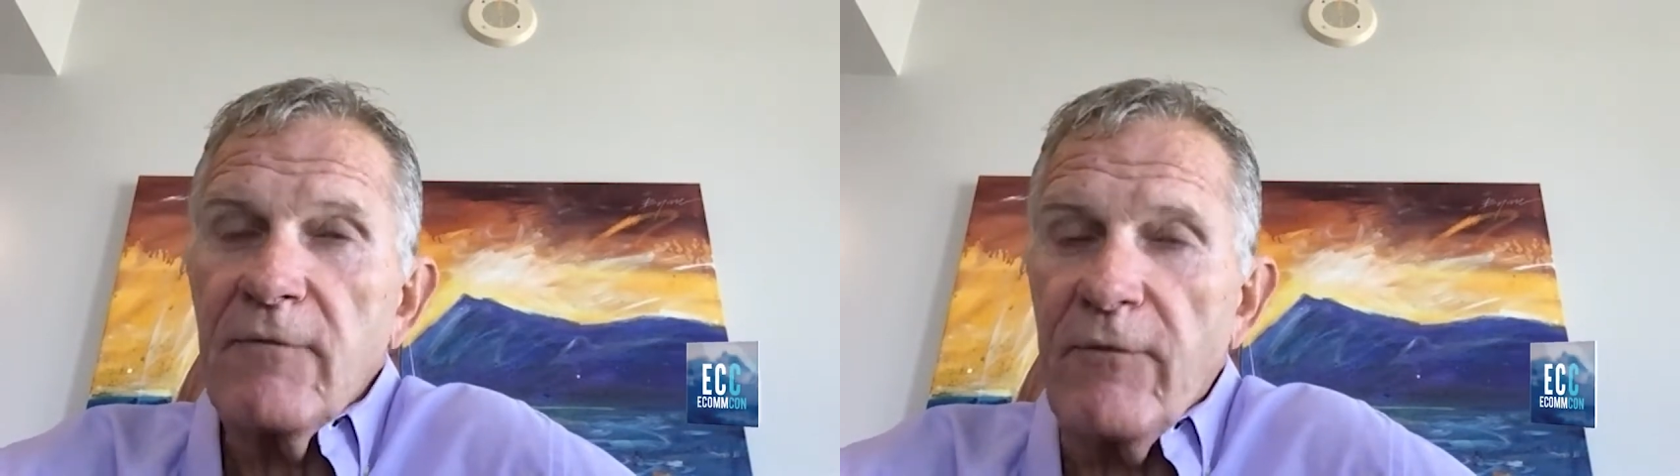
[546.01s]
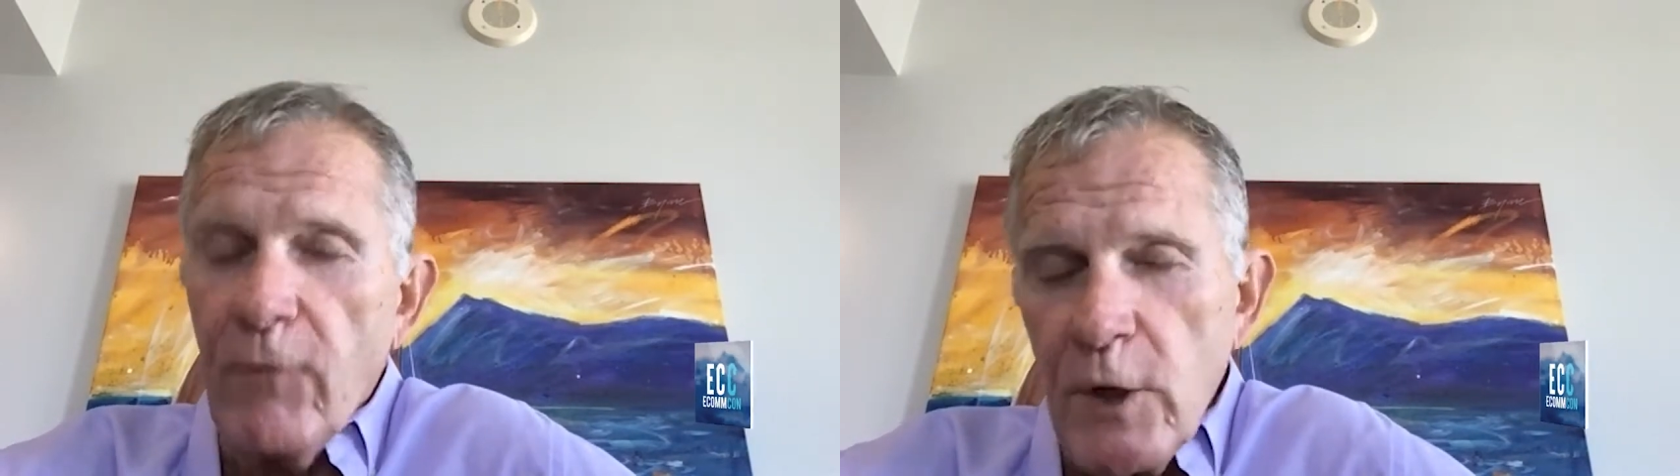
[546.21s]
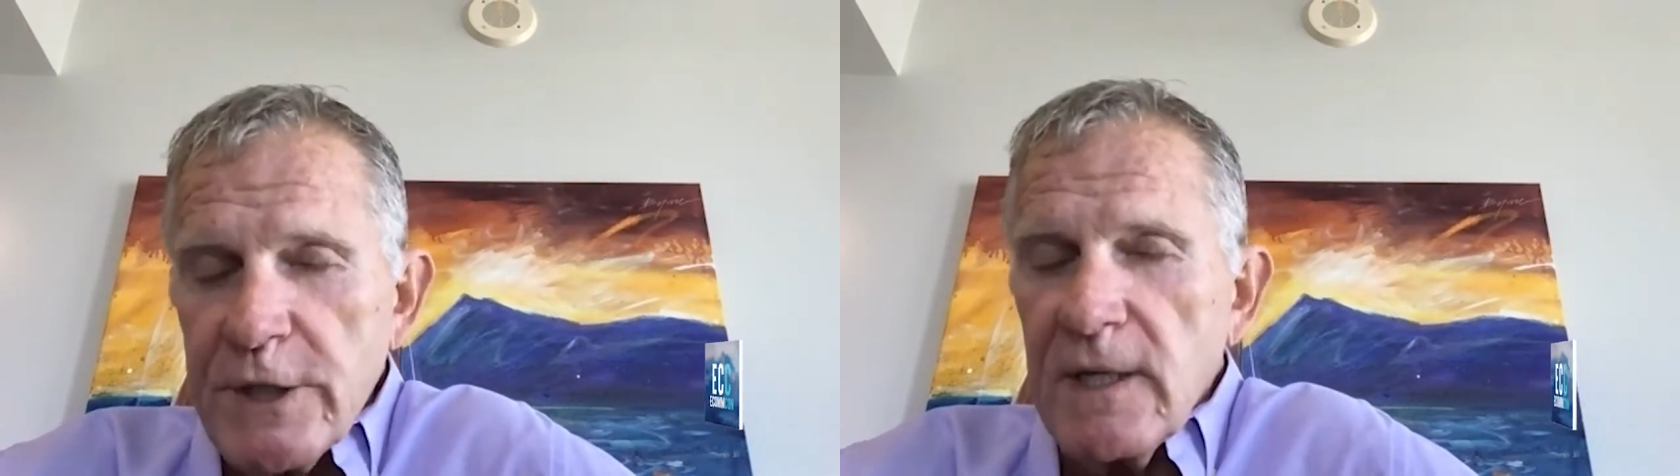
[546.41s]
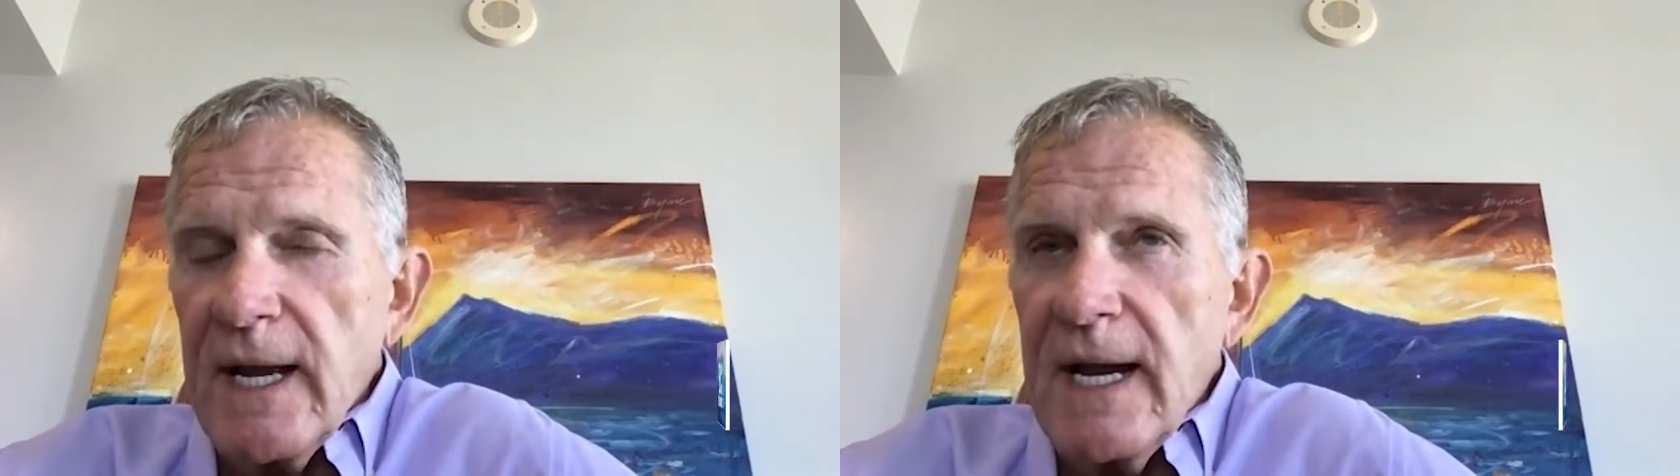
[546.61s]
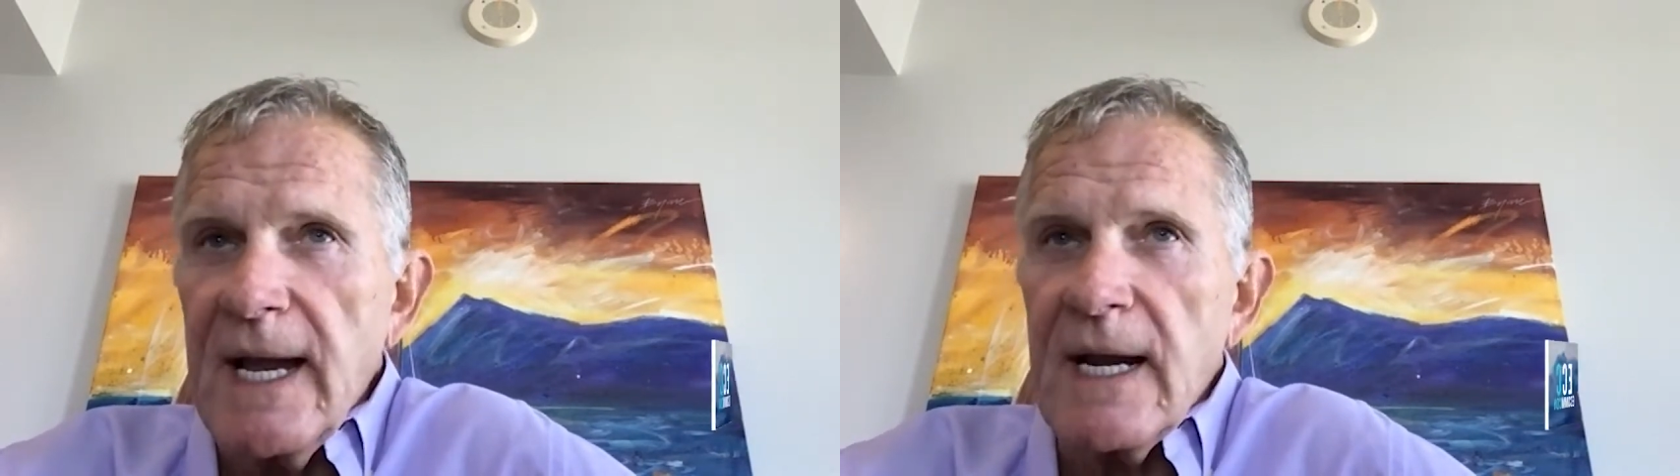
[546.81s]

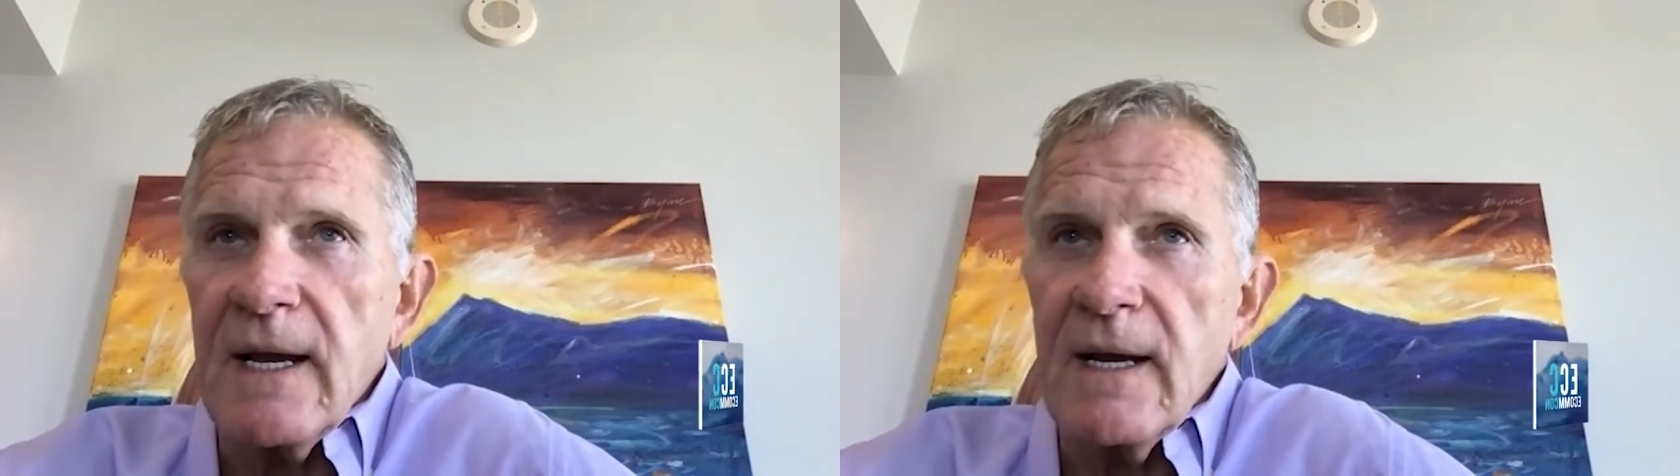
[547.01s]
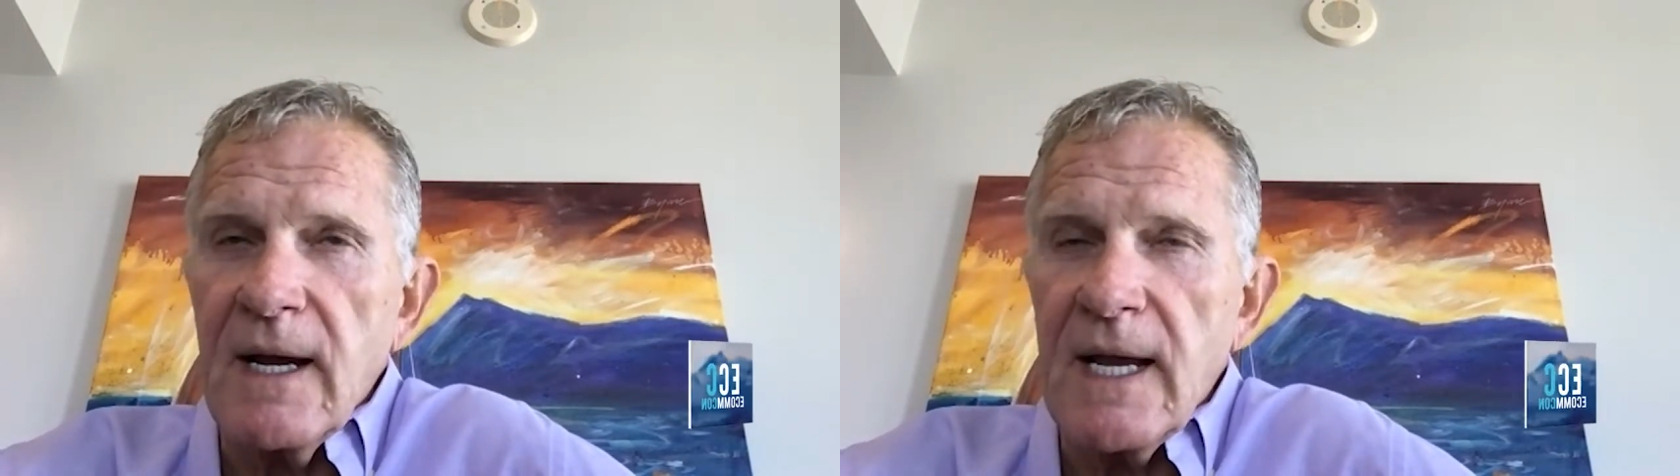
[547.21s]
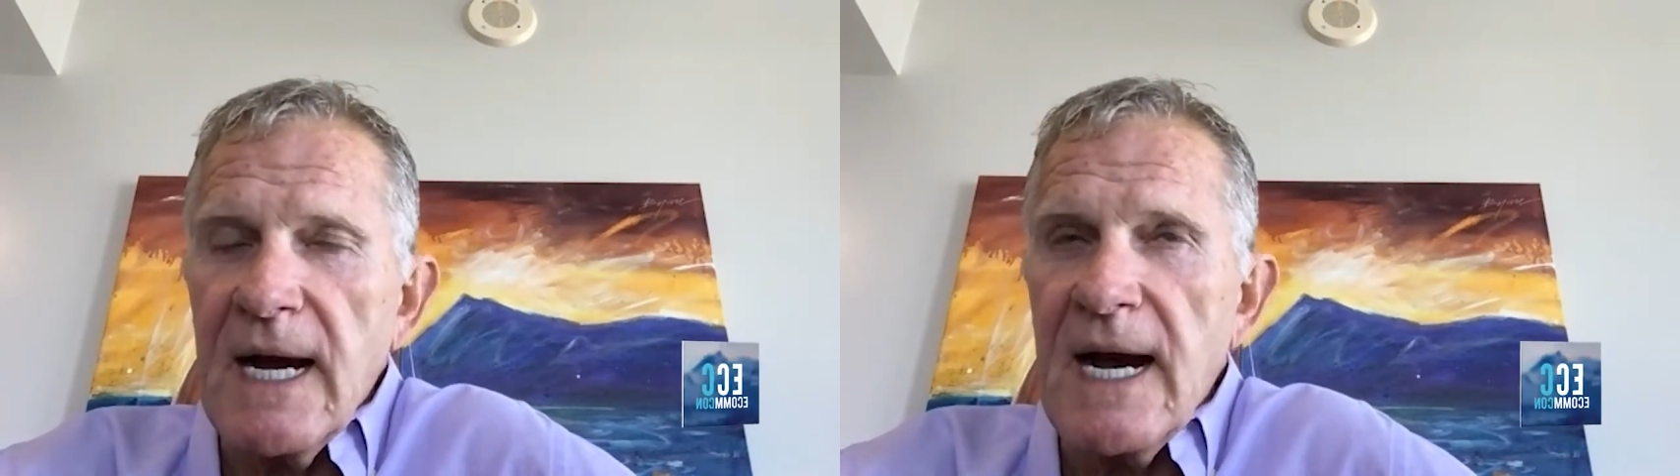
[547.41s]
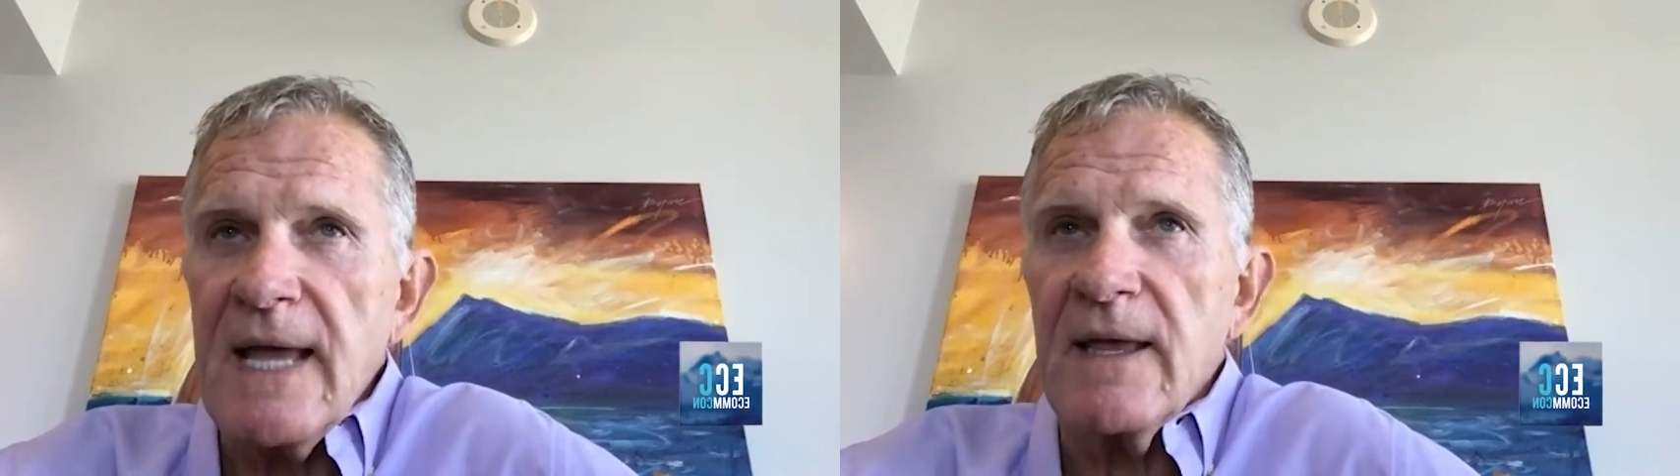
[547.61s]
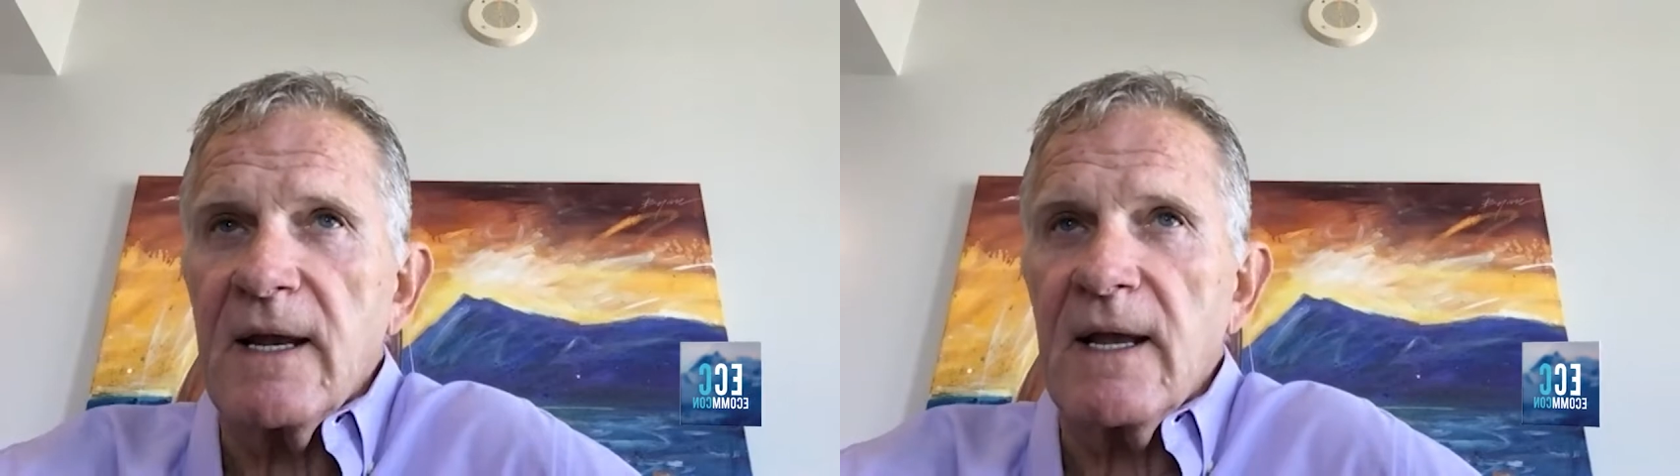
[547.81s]
Fortunately, I had a guy
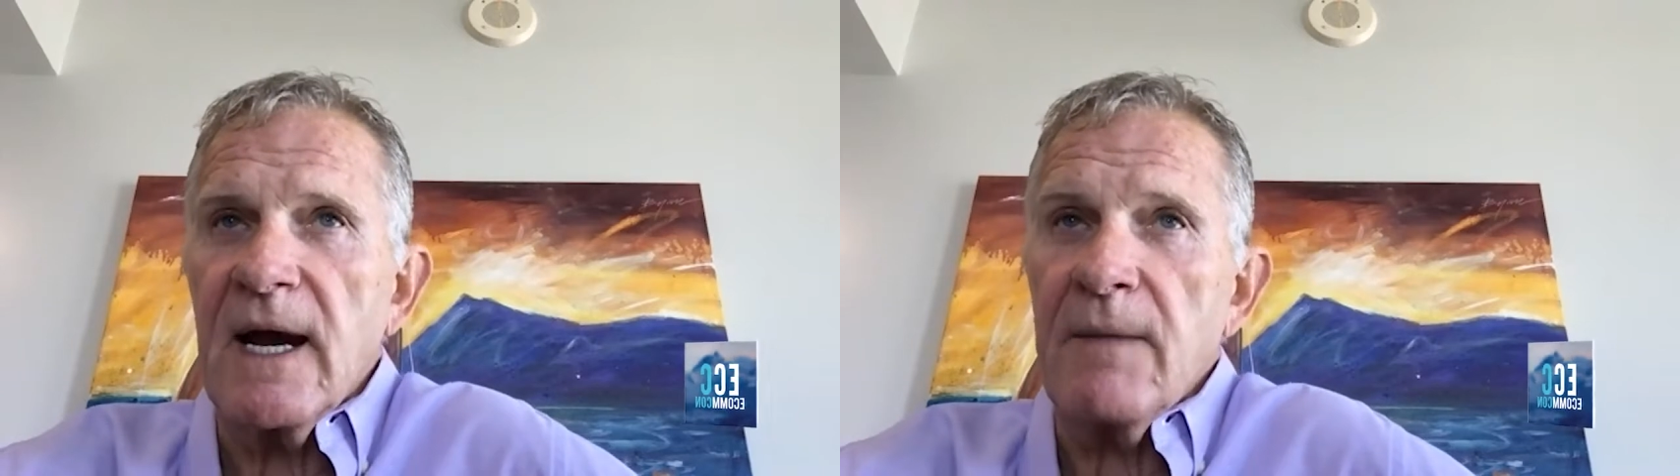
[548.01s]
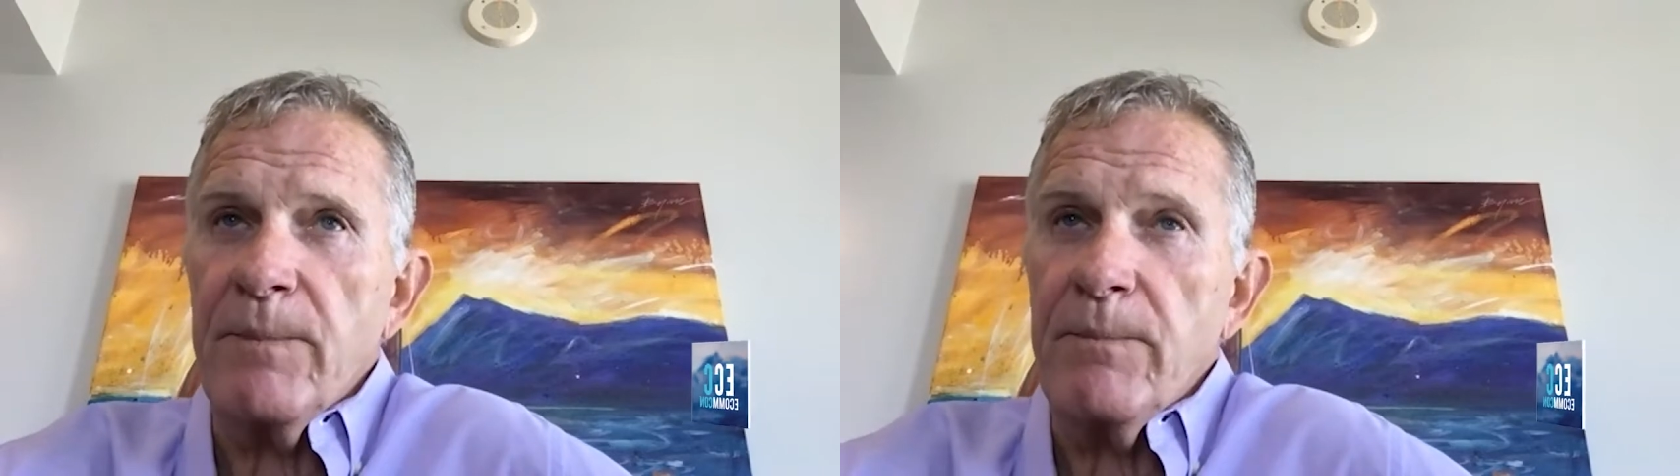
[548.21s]
that I